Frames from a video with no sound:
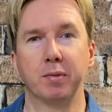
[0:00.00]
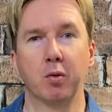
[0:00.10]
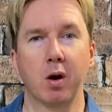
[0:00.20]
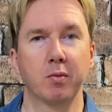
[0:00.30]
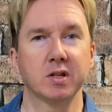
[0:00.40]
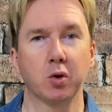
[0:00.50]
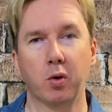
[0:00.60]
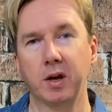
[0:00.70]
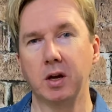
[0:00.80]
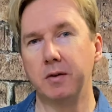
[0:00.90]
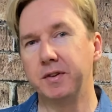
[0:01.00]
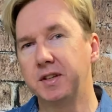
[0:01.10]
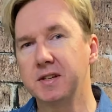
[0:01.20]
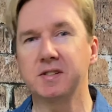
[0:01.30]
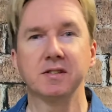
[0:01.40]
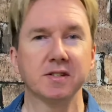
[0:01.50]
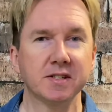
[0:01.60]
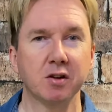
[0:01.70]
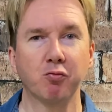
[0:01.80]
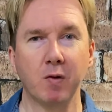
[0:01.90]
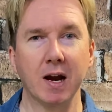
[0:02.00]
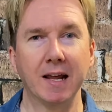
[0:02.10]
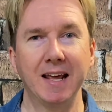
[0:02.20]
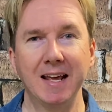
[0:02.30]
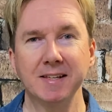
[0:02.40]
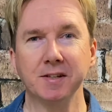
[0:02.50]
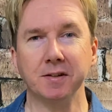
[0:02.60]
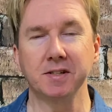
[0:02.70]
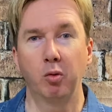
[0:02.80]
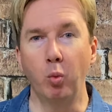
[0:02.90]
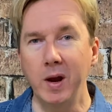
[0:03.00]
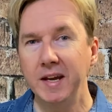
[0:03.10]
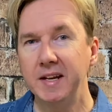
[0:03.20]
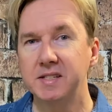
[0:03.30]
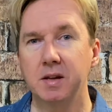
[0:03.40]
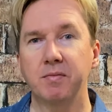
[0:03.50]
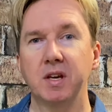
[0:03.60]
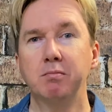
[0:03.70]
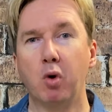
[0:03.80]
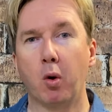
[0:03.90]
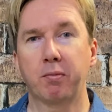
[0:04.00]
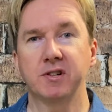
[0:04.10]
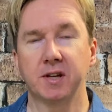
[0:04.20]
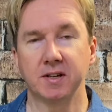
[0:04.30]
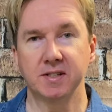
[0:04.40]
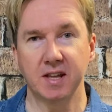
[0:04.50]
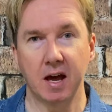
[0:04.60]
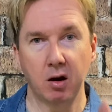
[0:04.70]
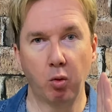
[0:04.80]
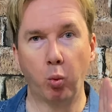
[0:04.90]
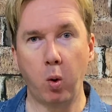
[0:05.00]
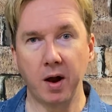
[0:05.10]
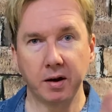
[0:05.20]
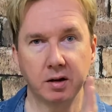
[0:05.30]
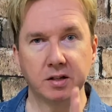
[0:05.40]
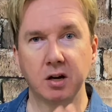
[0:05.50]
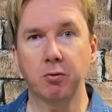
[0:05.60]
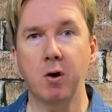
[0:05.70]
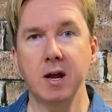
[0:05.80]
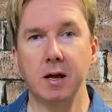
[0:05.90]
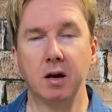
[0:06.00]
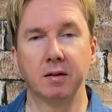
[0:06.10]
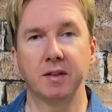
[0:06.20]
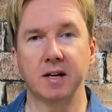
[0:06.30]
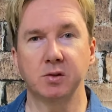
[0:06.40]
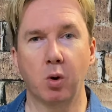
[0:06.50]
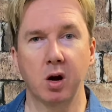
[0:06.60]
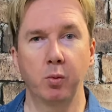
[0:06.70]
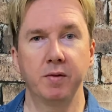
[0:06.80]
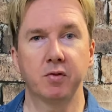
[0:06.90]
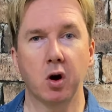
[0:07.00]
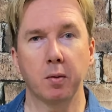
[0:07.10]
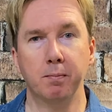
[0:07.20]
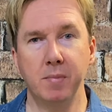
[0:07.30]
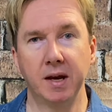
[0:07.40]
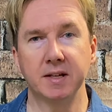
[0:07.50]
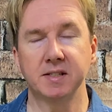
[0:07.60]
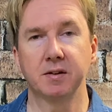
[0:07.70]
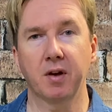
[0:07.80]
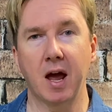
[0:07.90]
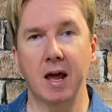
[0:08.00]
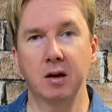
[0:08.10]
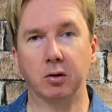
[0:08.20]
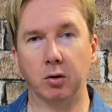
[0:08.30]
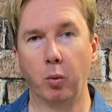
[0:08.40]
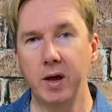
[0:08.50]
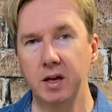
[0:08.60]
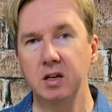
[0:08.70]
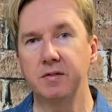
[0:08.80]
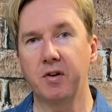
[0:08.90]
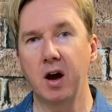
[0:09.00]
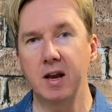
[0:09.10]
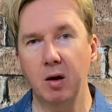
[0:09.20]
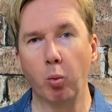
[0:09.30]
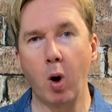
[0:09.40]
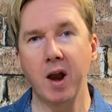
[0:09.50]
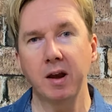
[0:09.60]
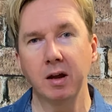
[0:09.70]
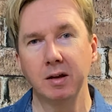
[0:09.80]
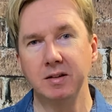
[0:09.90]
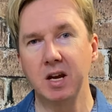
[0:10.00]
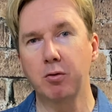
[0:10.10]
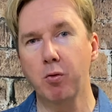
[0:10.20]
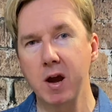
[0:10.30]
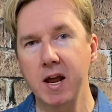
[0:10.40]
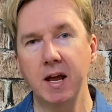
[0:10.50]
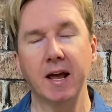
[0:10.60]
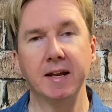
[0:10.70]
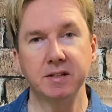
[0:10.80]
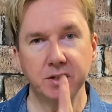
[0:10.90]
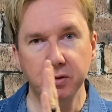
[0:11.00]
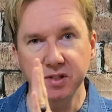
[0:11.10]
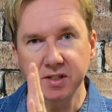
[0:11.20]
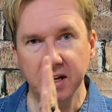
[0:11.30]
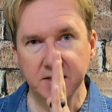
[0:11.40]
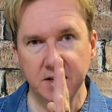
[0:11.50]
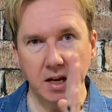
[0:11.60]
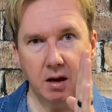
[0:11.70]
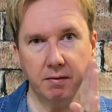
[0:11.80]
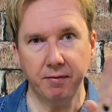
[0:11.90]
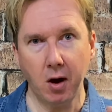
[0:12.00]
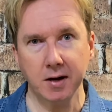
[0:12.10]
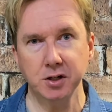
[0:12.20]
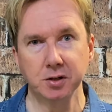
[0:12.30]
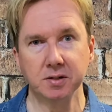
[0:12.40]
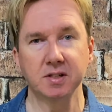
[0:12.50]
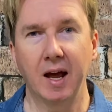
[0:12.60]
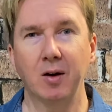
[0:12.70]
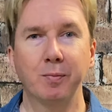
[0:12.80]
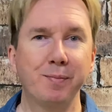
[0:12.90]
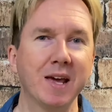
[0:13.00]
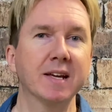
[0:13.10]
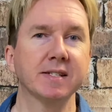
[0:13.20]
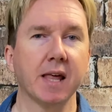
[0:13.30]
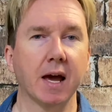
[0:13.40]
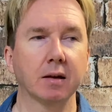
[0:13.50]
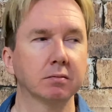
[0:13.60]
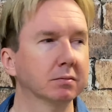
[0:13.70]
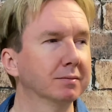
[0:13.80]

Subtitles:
But when we're talking over distances, it really isn't. We need something more precise than 1 degree. That's why we've got minutes of angle. We can divide 1 degree into 60 fractions. How big is that?